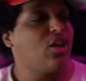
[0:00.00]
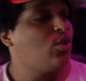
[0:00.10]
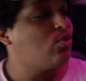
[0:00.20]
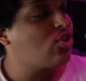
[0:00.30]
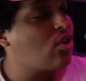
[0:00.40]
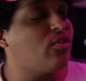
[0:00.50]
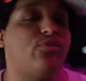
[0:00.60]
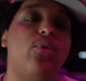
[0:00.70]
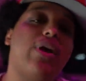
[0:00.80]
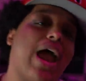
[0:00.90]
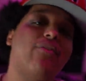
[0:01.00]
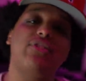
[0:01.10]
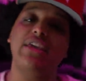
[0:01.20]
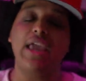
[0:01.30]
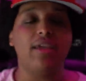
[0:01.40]
he was on the floor half
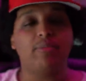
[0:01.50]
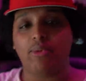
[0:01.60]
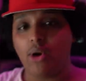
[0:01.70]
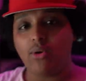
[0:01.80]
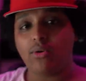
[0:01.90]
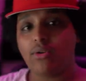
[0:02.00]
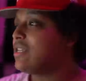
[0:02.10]
the game, bro.